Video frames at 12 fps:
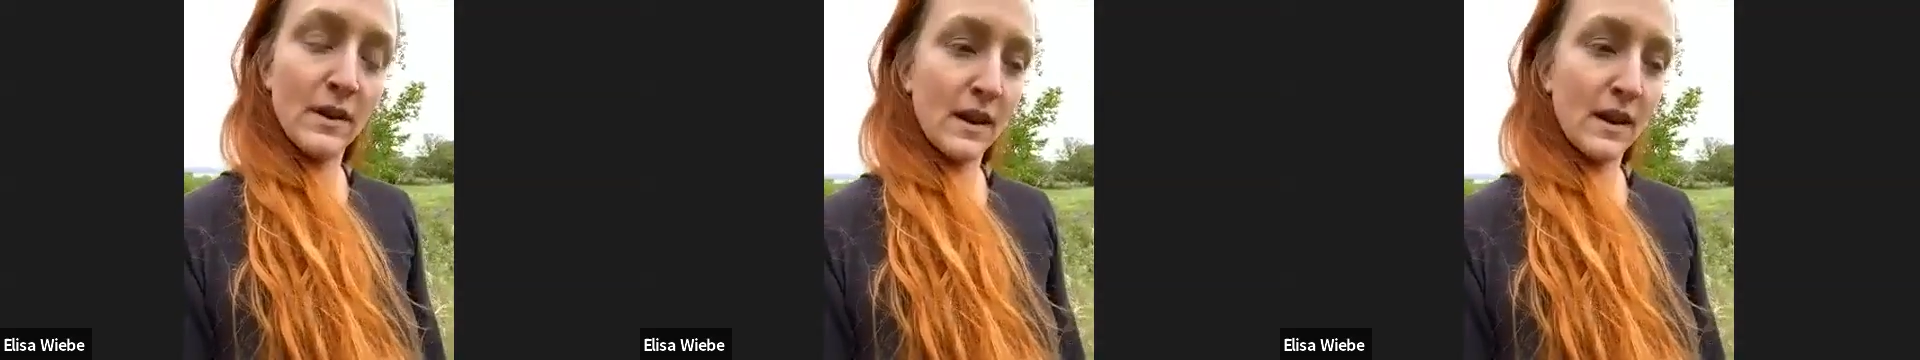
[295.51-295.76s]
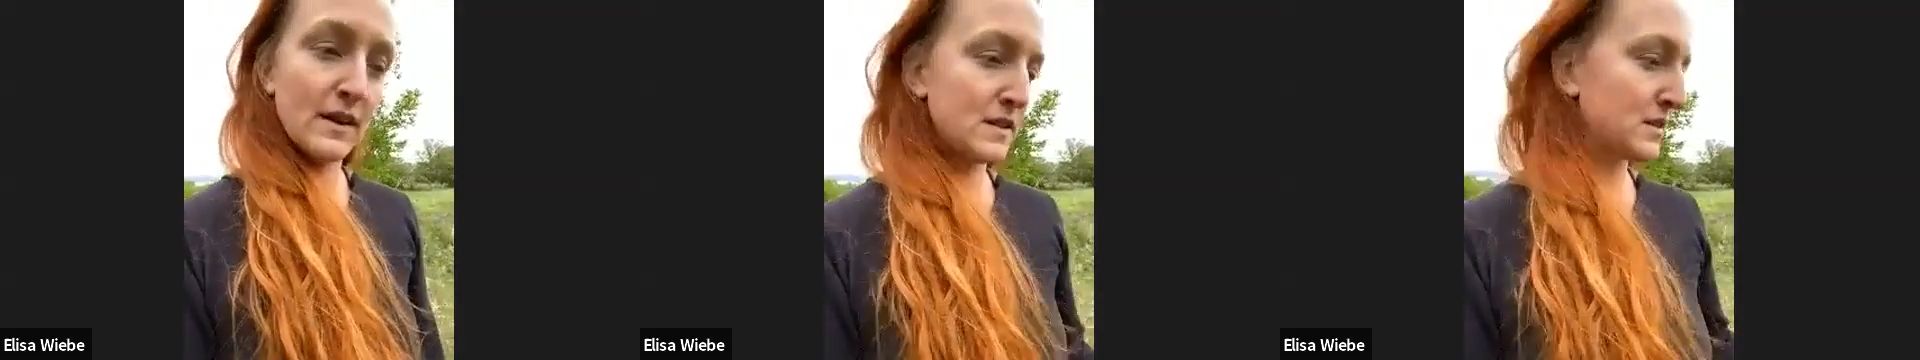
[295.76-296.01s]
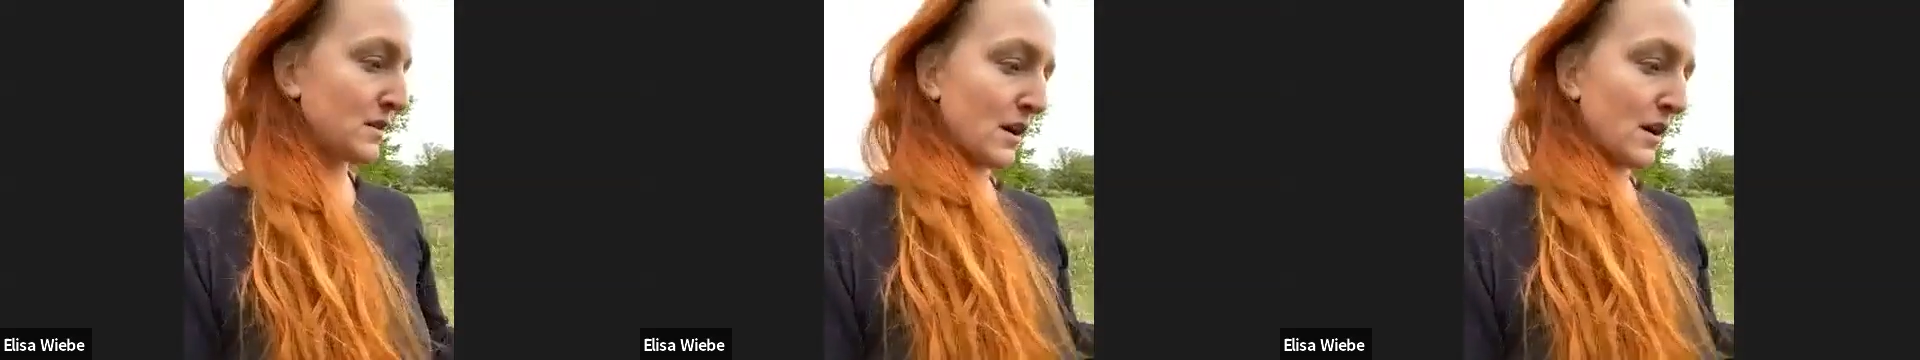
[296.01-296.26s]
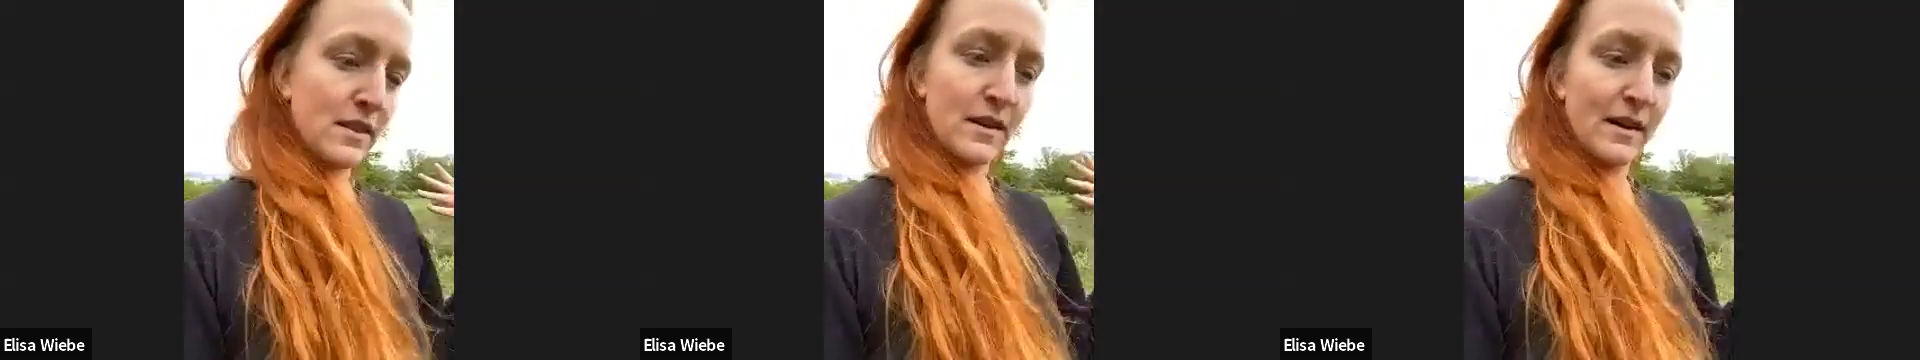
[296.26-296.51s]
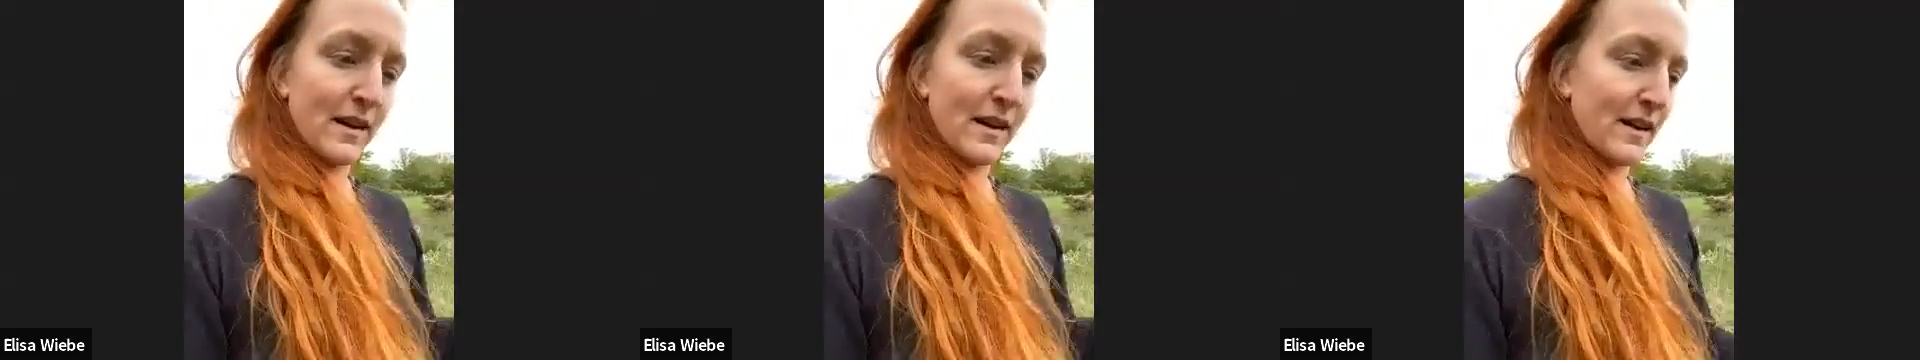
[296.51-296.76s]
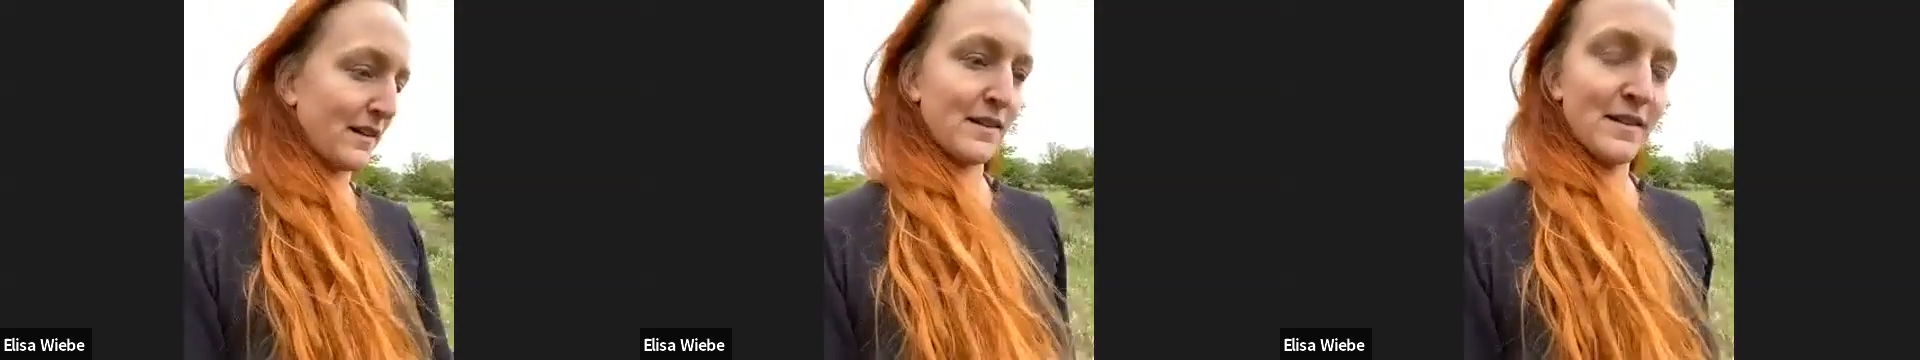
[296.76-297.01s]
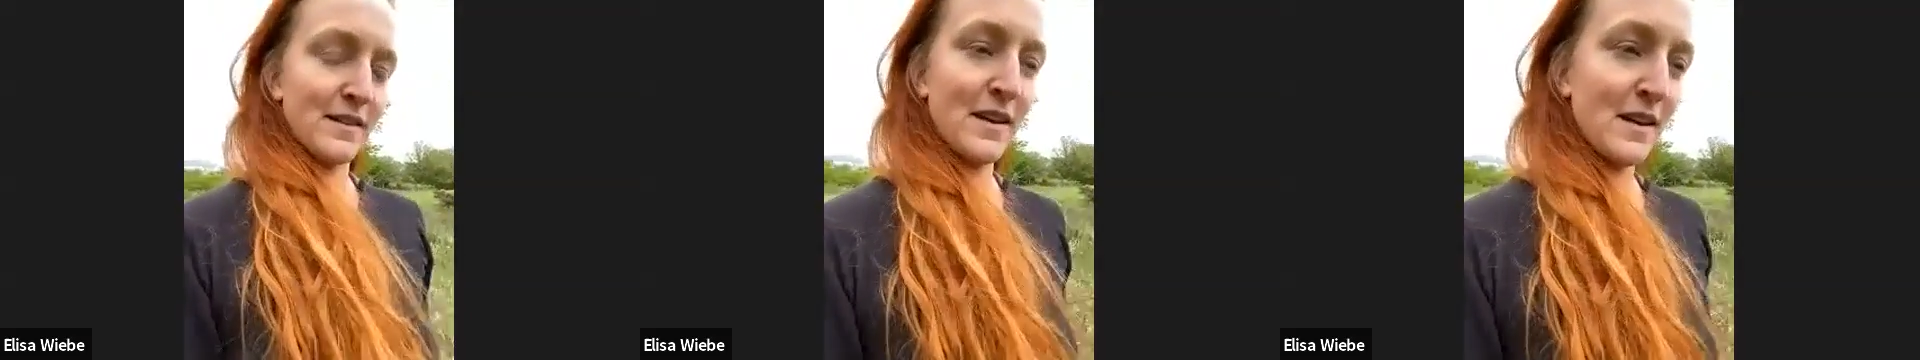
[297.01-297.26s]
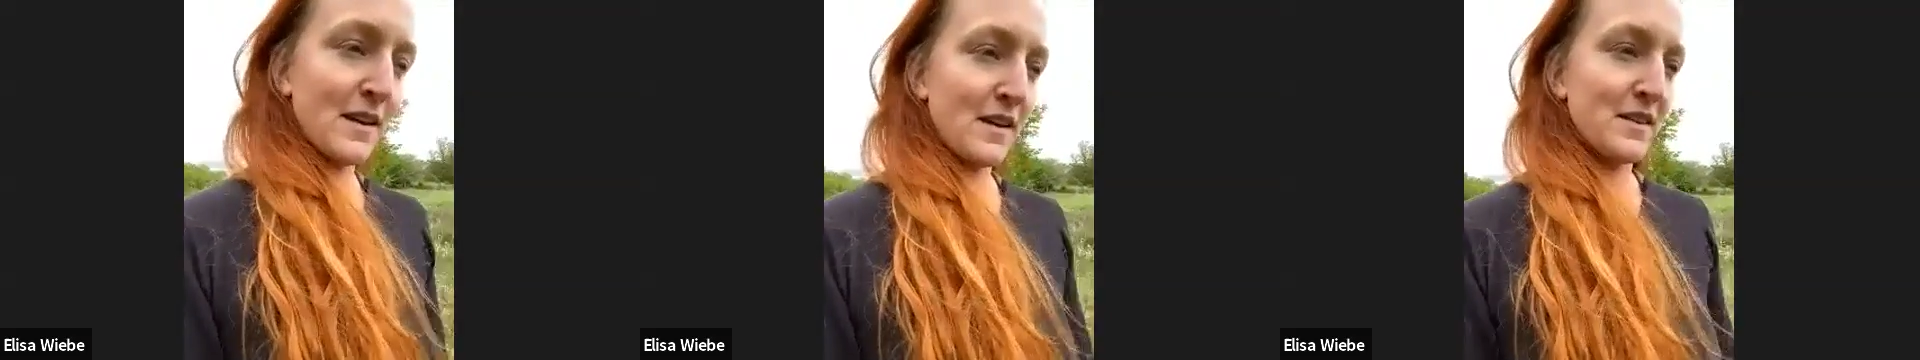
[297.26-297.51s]
And it's not that
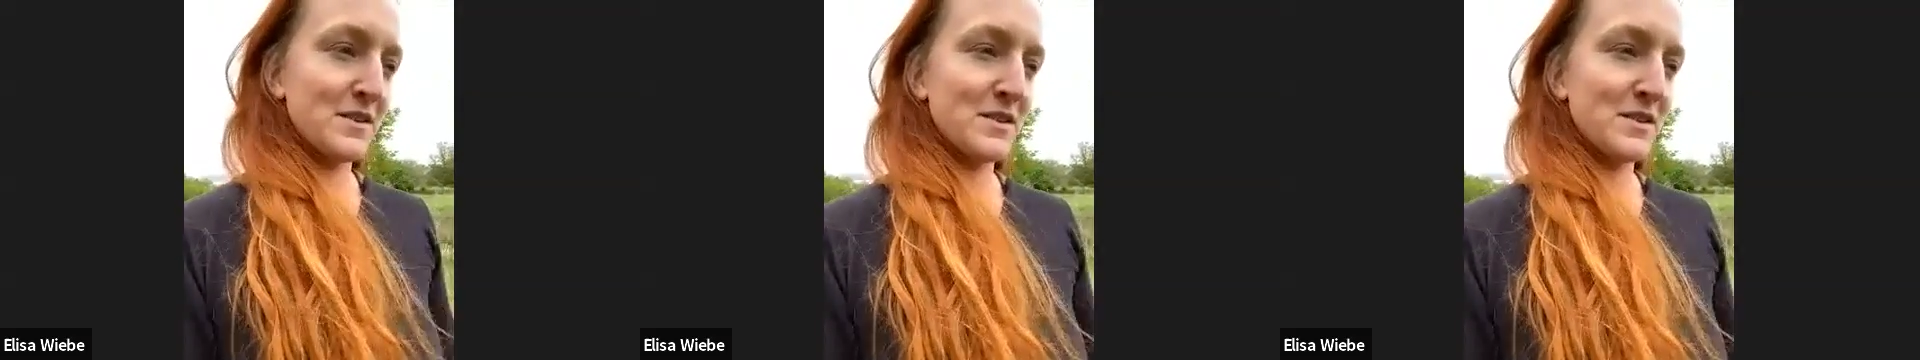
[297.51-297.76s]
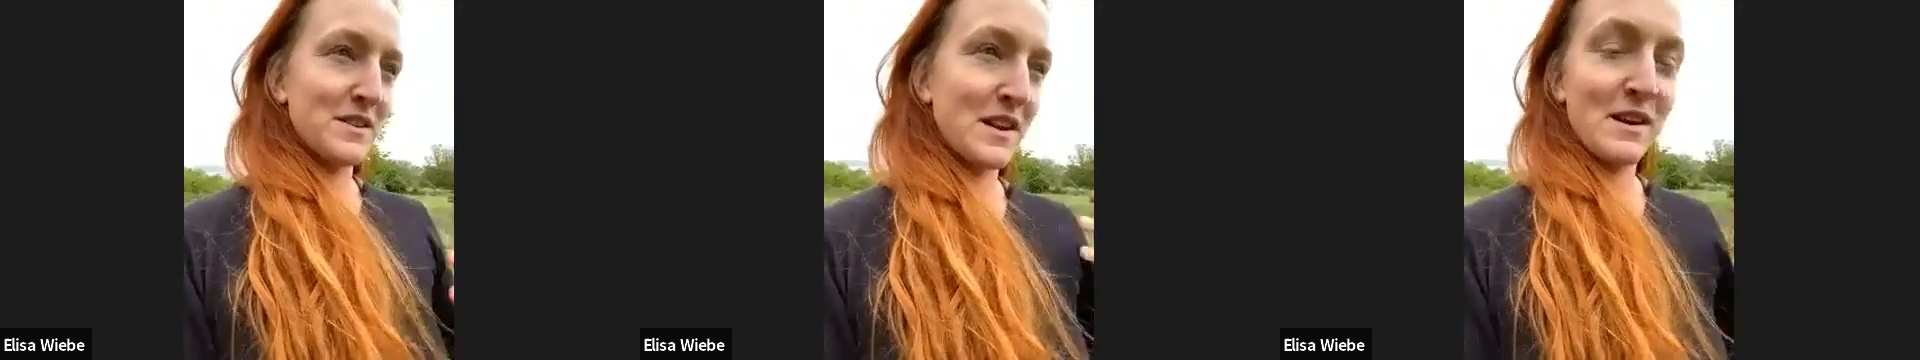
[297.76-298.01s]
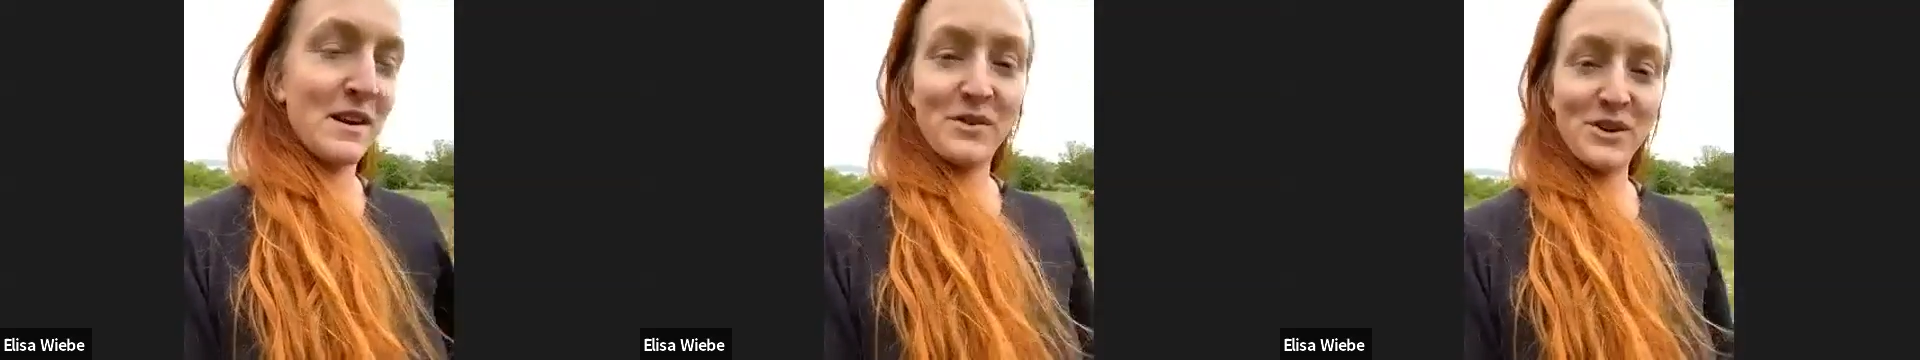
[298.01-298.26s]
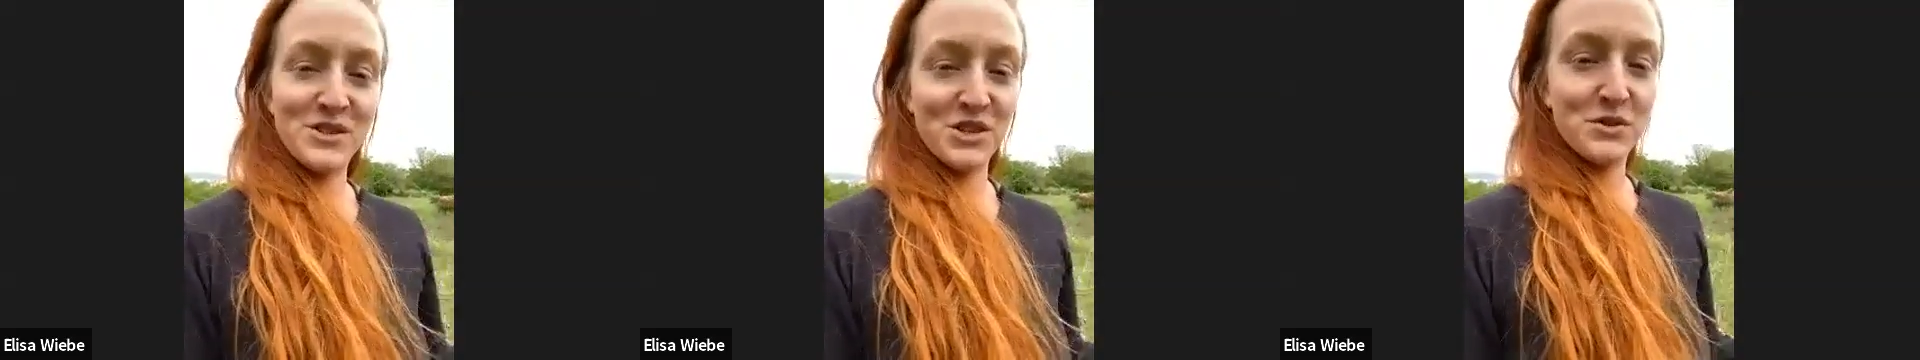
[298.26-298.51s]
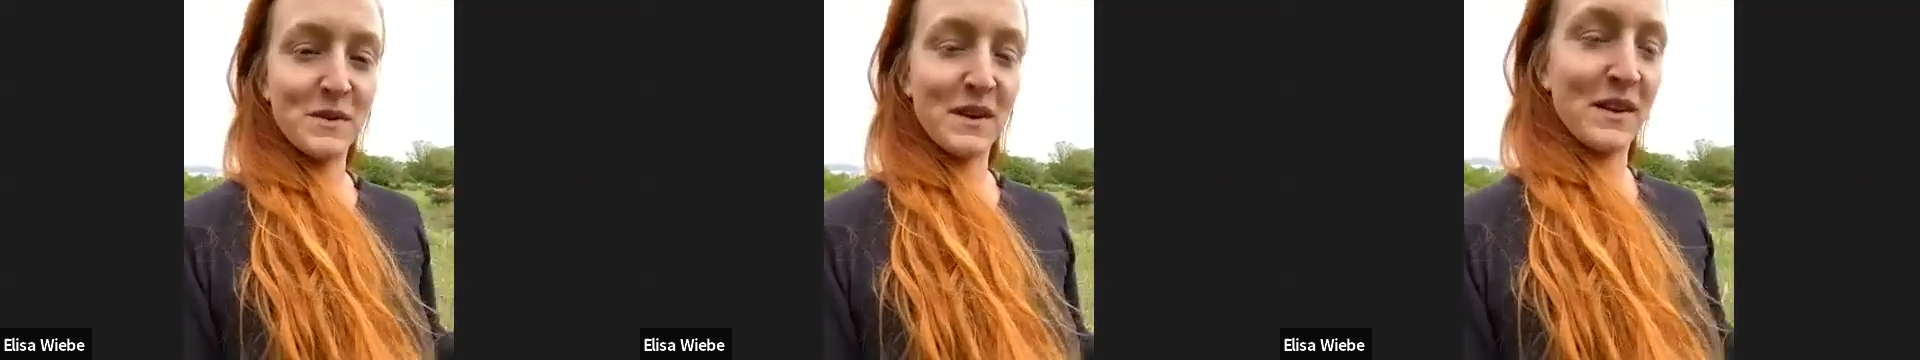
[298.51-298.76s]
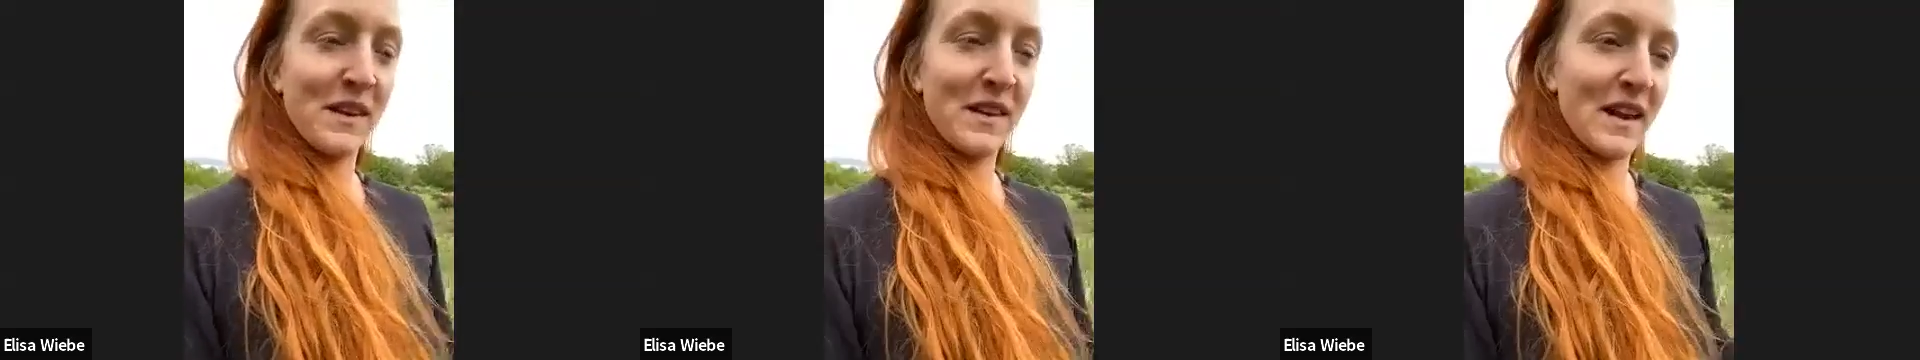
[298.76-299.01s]
there's never a judgment on that,